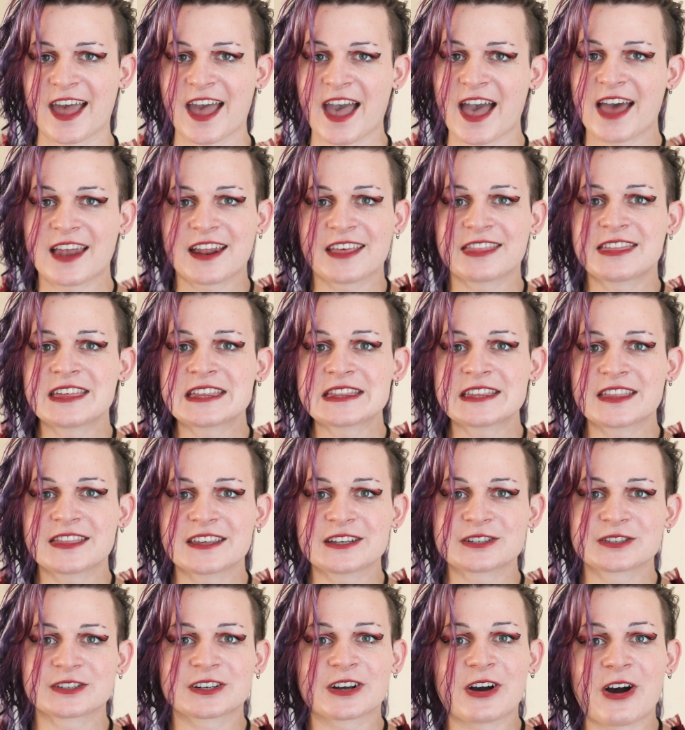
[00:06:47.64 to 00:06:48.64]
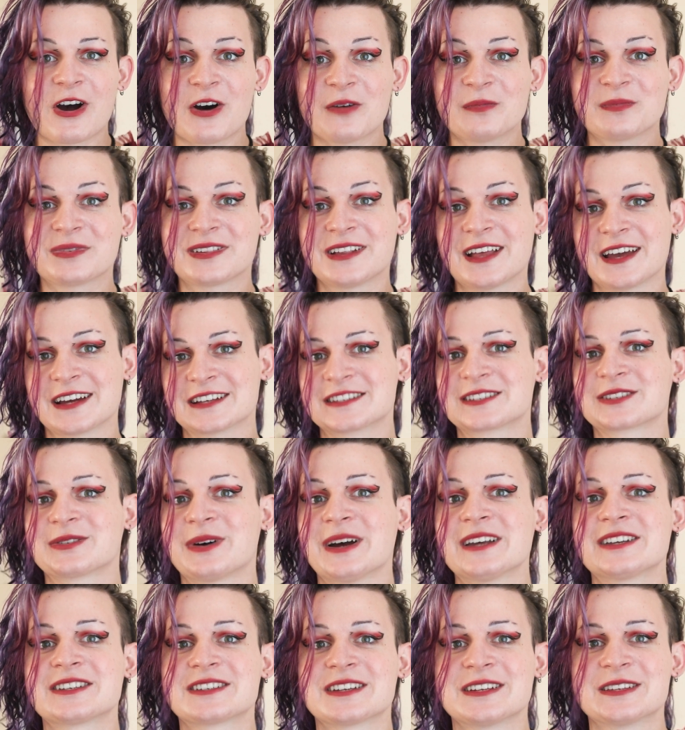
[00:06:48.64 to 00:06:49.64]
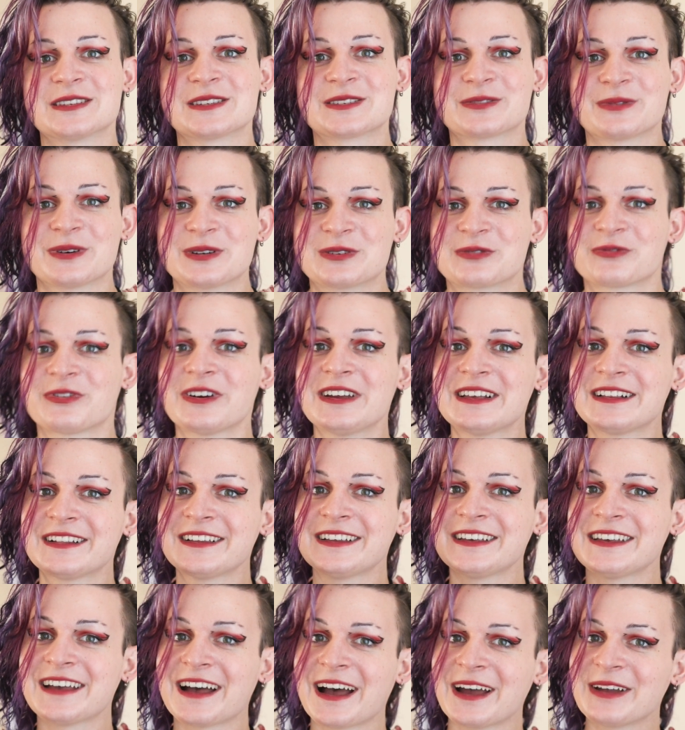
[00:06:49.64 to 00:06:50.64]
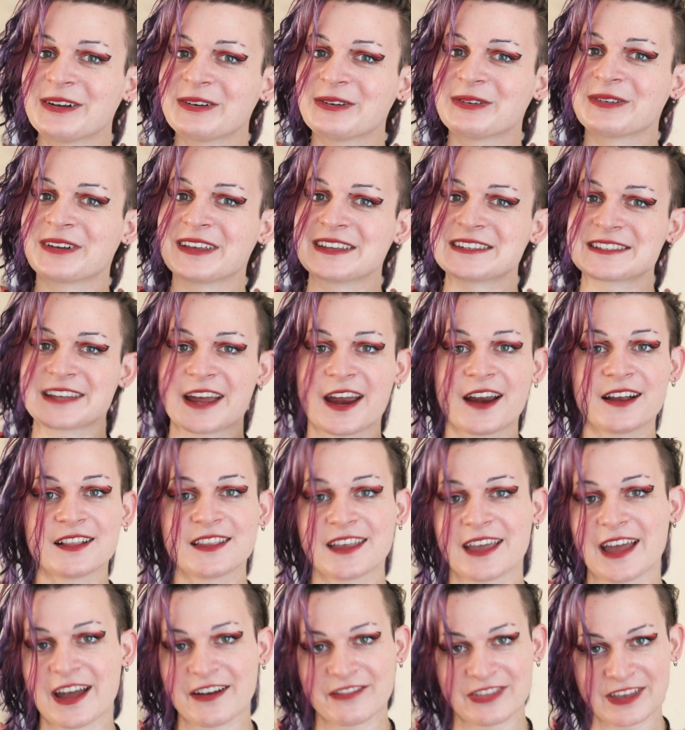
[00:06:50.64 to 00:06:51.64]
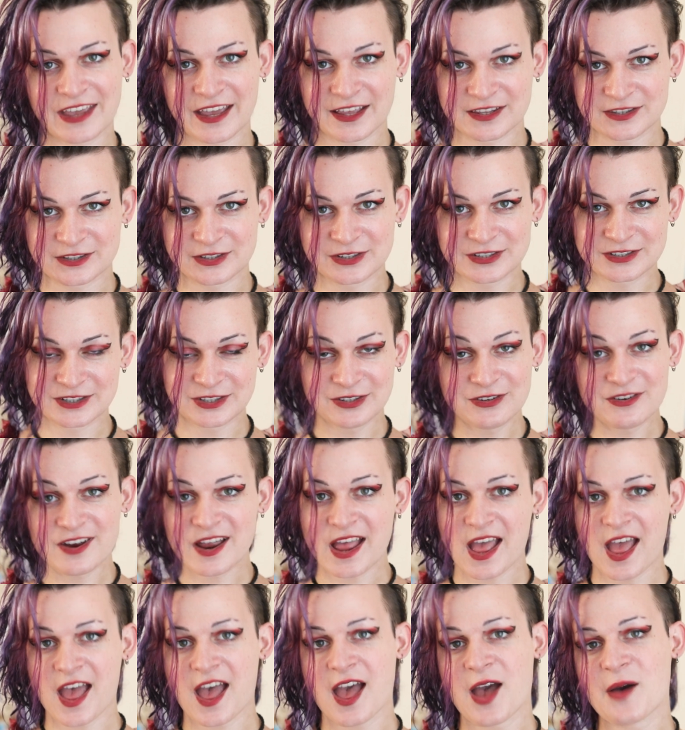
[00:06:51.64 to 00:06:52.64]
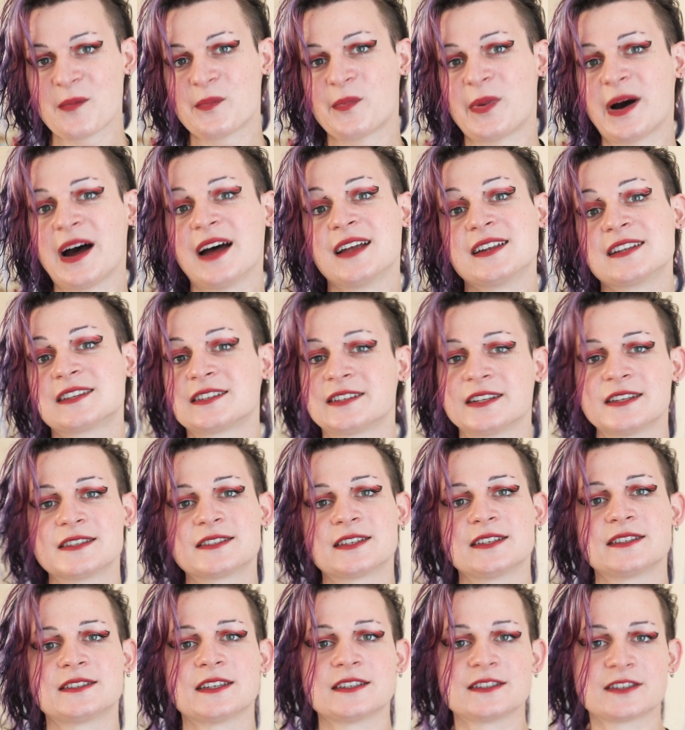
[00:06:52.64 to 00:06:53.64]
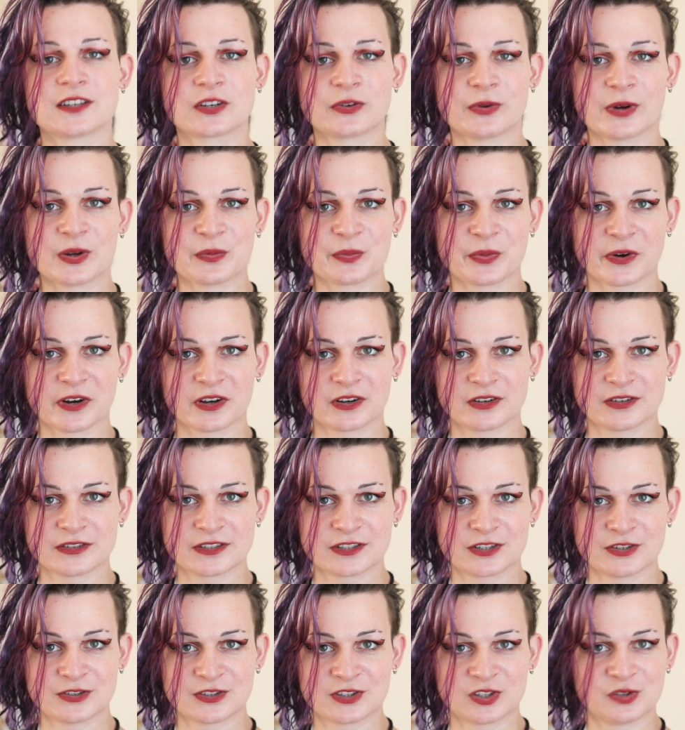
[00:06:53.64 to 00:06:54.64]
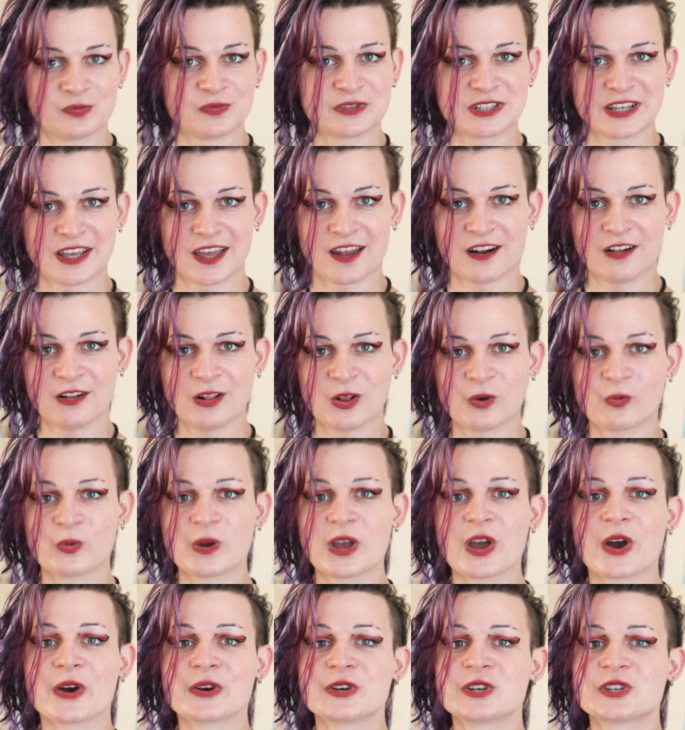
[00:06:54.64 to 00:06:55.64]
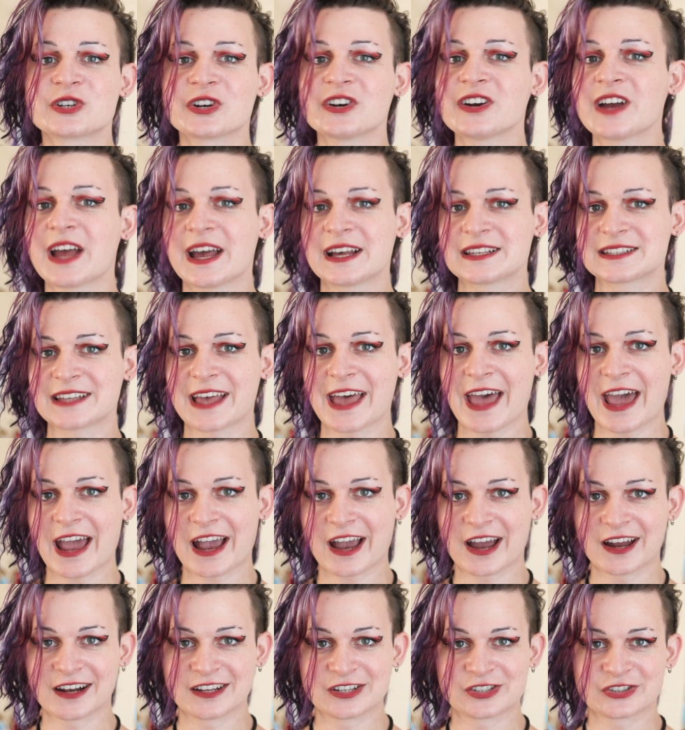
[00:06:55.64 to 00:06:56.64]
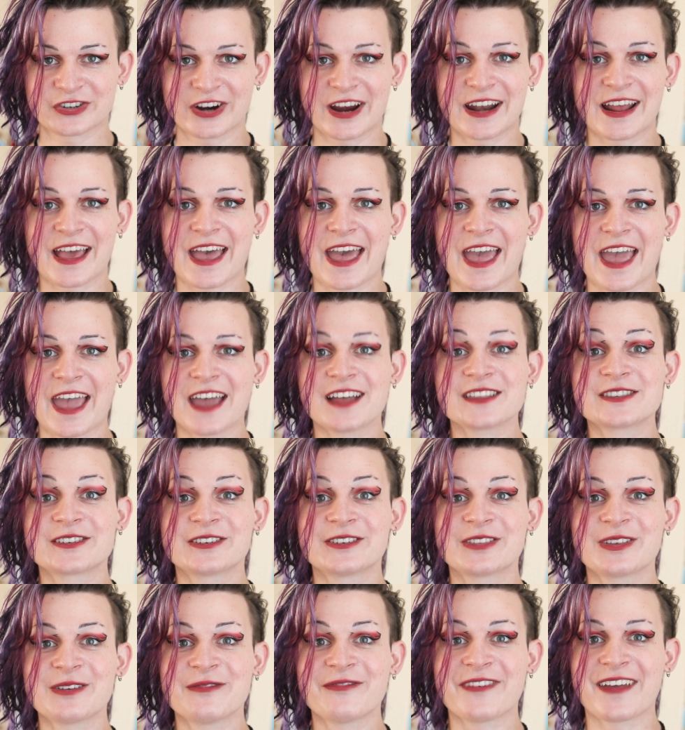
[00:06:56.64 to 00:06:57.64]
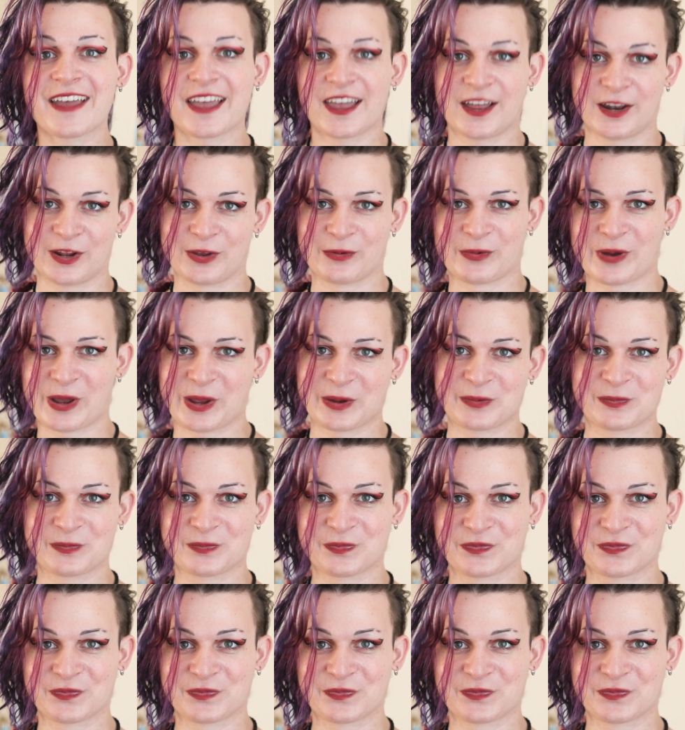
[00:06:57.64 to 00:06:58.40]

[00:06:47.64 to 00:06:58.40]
And I think that these are complex questions, which frankly, I don't entirely have the answer to. But since this is the Quinn Birkholz YouTube channel, we are sure as heck gonna try to answer them anyway.